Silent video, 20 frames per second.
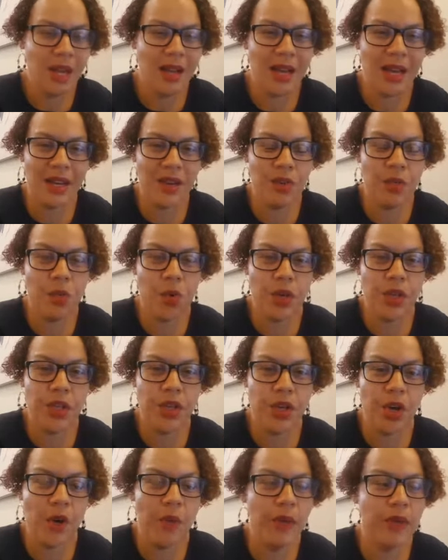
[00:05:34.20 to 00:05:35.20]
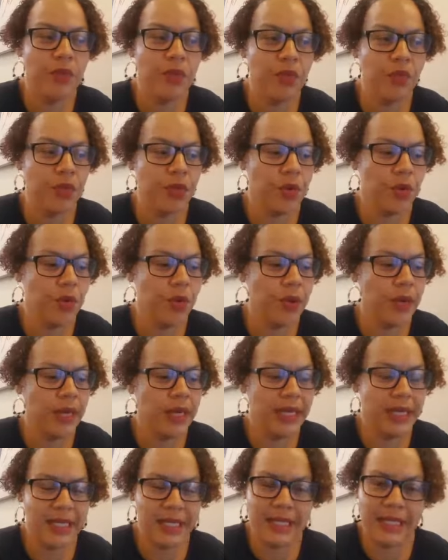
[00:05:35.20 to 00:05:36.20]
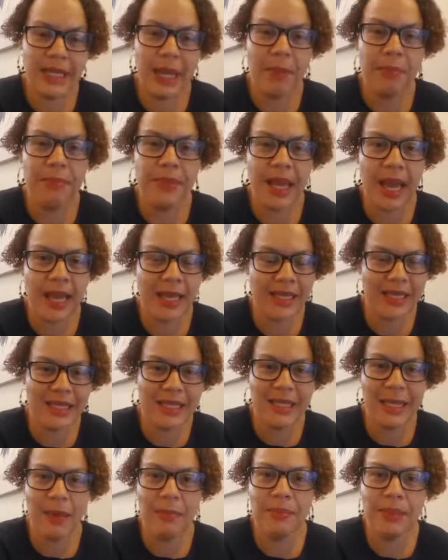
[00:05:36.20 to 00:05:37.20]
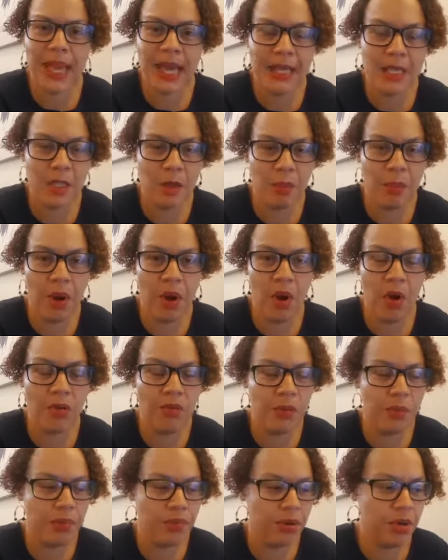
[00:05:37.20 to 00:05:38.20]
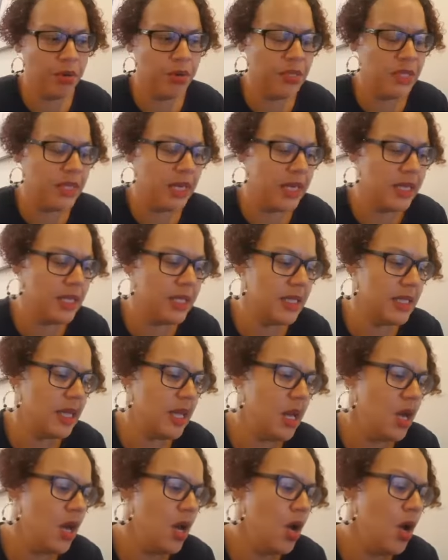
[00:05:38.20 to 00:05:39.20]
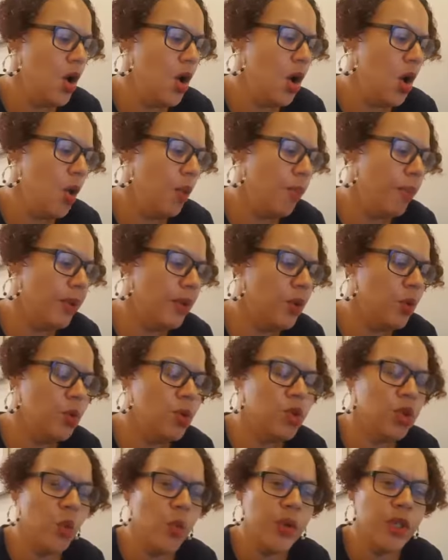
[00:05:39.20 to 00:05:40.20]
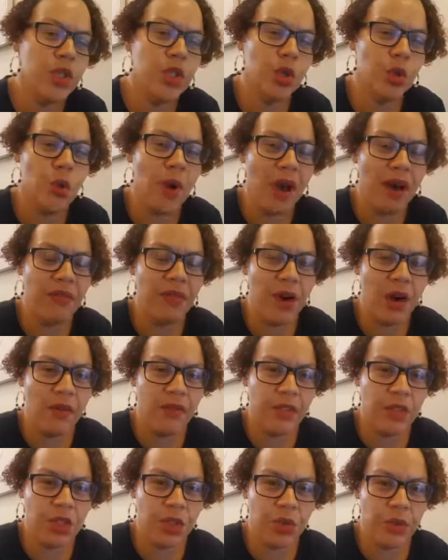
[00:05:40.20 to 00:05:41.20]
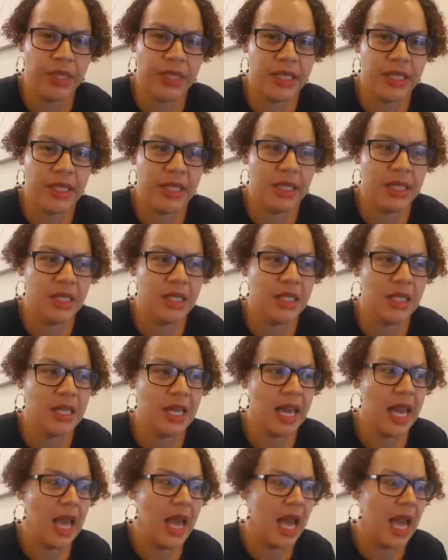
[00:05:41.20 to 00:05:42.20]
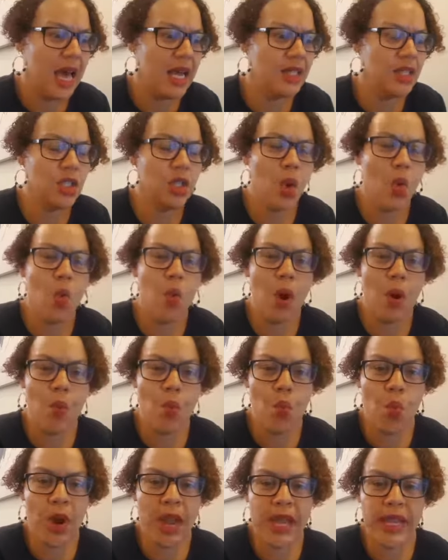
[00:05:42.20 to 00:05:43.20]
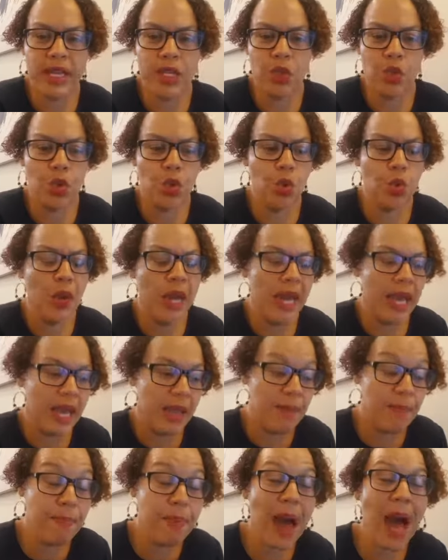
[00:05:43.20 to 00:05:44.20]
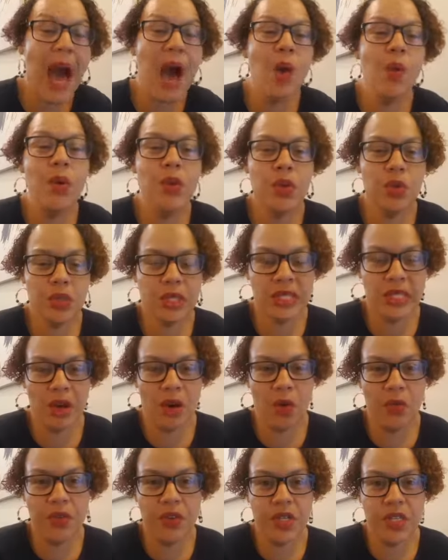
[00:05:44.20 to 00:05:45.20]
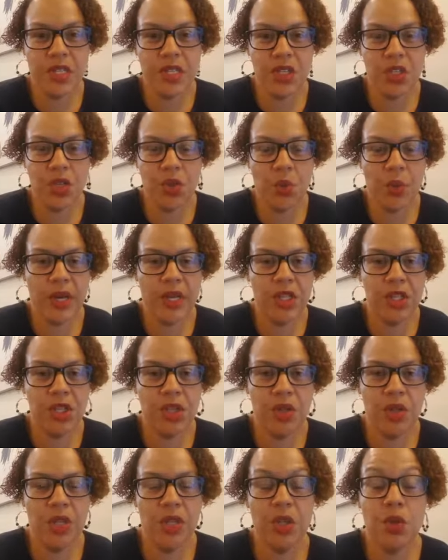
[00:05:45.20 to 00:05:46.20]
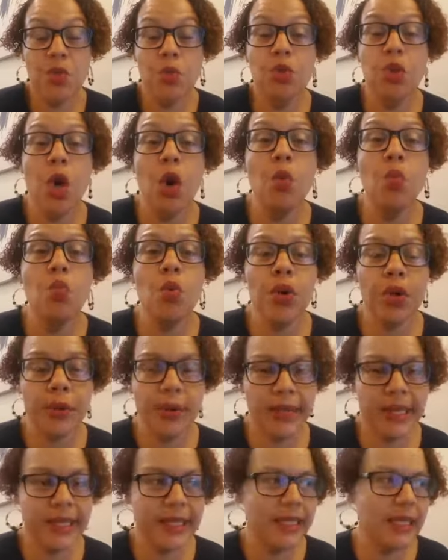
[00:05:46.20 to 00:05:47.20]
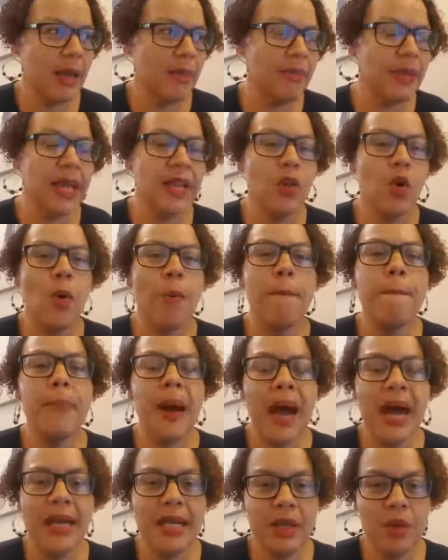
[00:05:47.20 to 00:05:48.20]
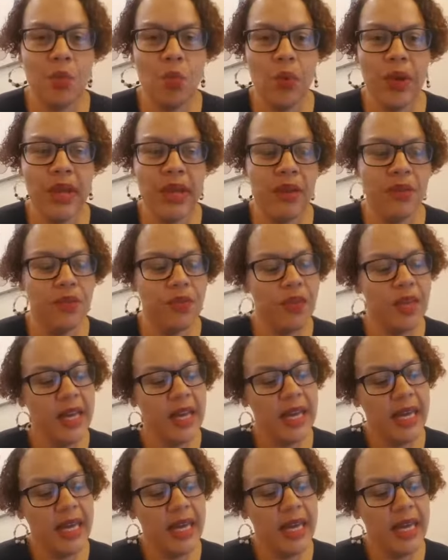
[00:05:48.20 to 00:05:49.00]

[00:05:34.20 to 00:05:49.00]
kind of what you're going through. Accept that as a part of the process. But also, we do have other choices. And so, one way to empower yourself in a situation that you don't want to accept that you're battling with